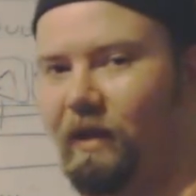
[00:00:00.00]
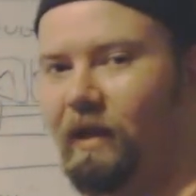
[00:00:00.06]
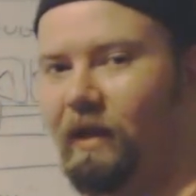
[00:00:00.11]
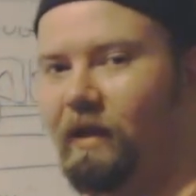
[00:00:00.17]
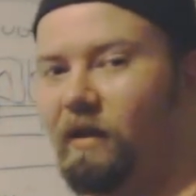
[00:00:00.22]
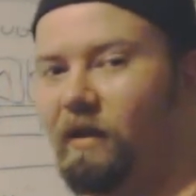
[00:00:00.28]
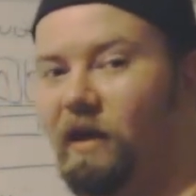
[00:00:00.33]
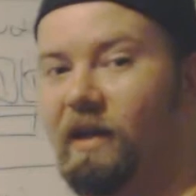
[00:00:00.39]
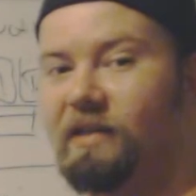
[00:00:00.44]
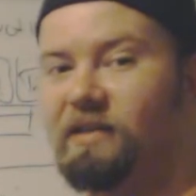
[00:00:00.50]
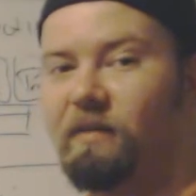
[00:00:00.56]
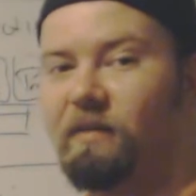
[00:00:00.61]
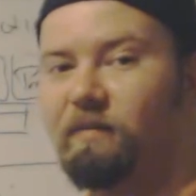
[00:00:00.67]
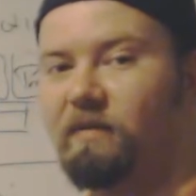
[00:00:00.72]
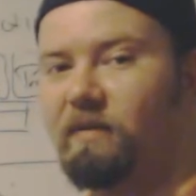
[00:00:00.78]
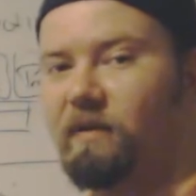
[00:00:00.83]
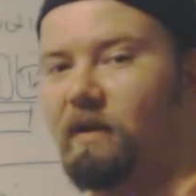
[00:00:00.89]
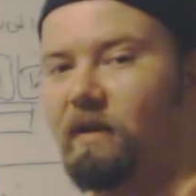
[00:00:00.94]
In the
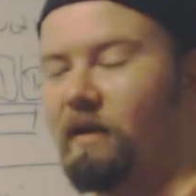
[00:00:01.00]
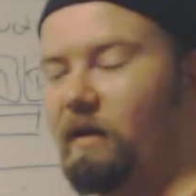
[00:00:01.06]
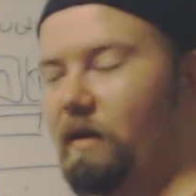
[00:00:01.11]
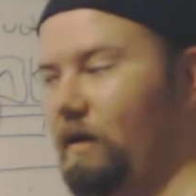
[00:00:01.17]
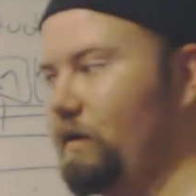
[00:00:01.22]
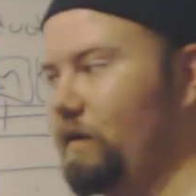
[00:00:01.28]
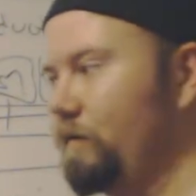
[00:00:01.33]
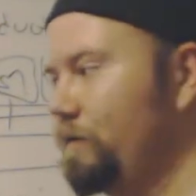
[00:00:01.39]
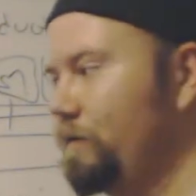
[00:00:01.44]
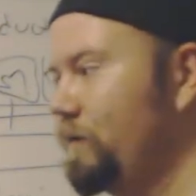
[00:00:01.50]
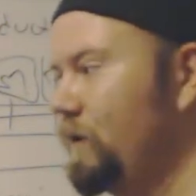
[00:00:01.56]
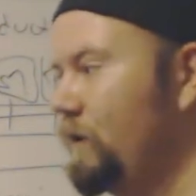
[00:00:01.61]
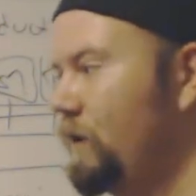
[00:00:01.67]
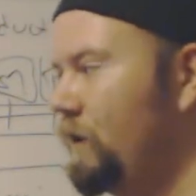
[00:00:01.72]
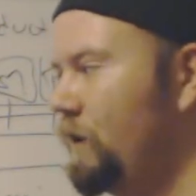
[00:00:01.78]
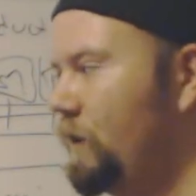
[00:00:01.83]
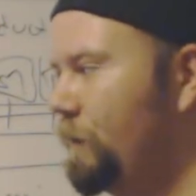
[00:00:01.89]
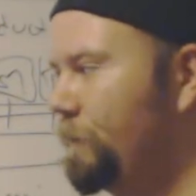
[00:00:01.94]
concept of,
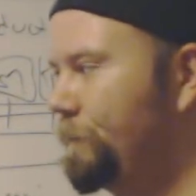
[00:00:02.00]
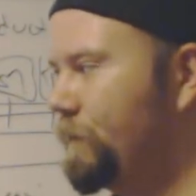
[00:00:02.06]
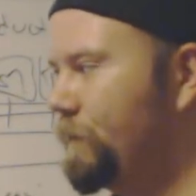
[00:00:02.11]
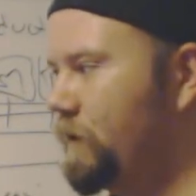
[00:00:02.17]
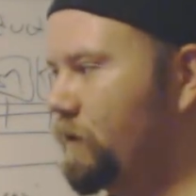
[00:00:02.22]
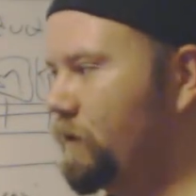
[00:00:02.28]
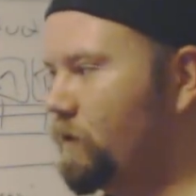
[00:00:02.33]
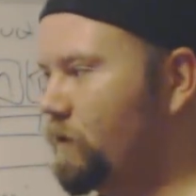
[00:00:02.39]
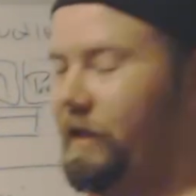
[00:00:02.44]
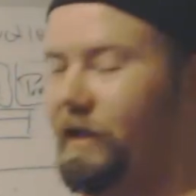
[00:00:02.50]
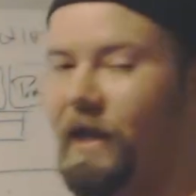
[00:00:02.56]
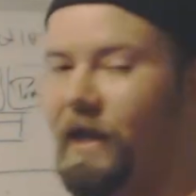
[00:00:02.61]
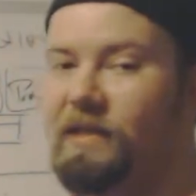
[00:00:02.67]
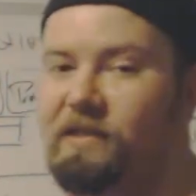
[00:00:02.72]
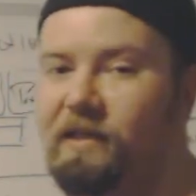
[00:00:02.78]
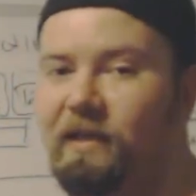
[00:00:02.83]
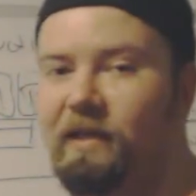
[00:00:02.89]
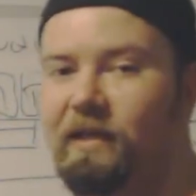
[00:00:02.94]
the
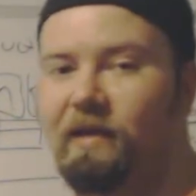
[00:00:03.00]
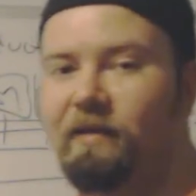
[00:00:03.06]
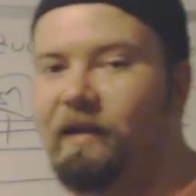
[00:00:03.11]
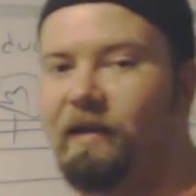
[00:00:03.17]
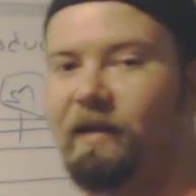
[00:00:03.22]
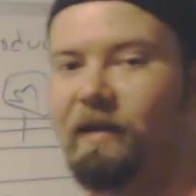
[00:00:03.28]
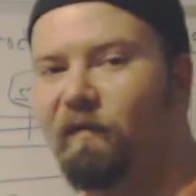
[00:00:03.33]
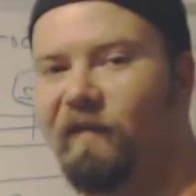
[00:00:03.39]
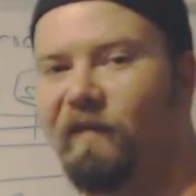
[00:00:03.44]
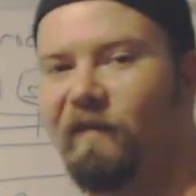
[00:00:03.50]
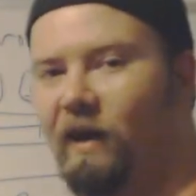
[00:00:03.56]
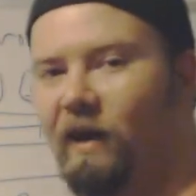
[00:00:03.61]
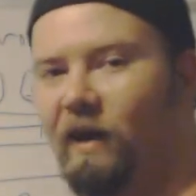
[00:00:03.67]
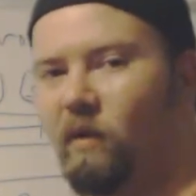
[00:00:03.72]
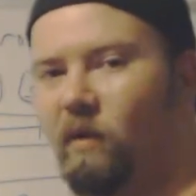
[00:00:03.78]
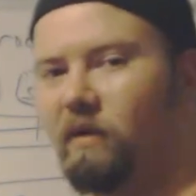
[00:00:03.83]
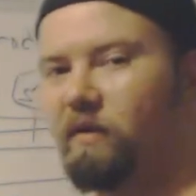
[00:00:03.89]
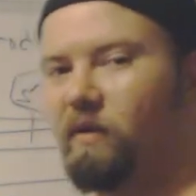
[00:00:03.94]
exe and the L
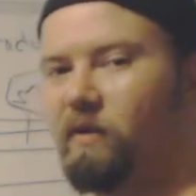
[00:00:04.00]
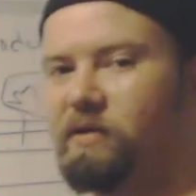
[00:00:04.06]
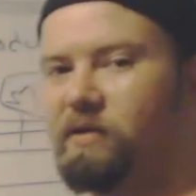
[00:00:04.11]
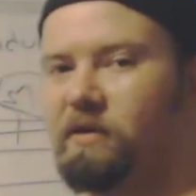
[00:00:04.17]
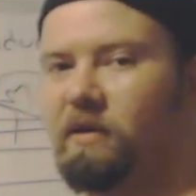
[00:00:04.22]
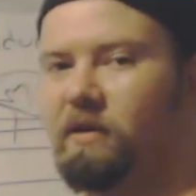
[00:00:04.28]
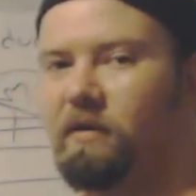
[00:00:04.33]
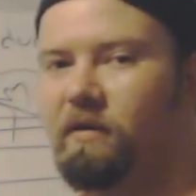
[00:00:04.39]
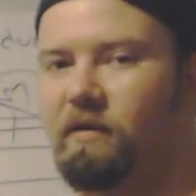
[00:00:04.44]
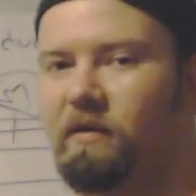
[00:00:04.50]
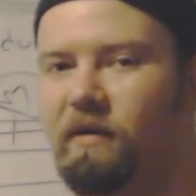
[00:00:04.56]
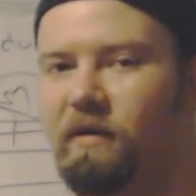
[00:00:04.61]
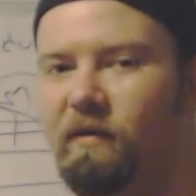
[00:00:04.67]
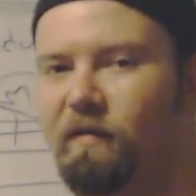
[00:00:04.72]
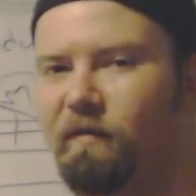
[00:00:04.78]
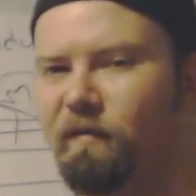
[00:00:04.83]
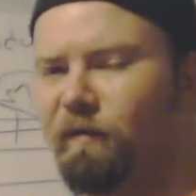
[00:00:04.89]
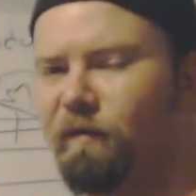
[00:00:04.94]
file, well, those are
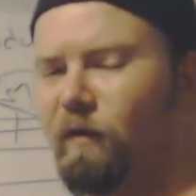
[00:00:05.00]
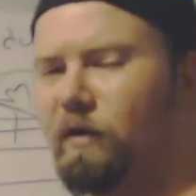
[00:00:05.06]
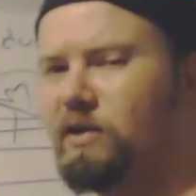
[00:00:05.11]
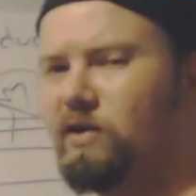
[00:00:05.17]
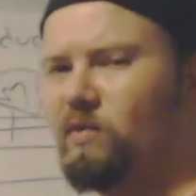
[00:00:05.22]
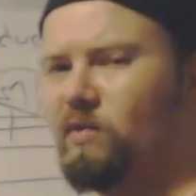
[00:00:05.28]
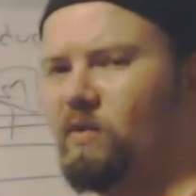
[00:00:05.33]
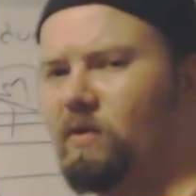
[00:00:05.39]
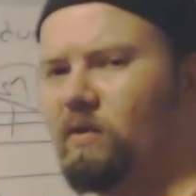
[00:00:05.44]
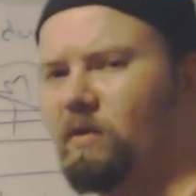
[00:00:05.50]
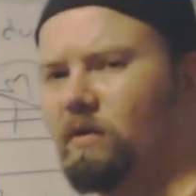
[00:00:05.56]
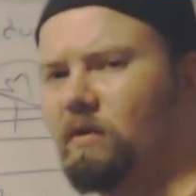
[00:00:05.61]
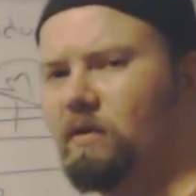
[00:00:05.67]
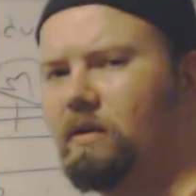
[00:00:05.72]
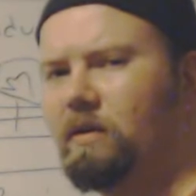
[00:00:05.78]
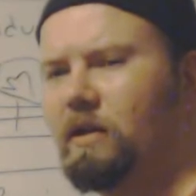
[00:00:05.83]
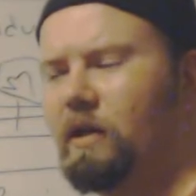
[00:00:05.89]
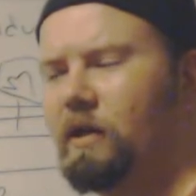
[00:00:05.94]

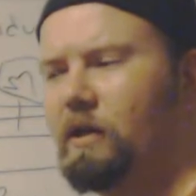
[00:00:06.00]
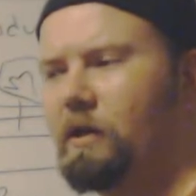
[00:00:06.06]
virtual.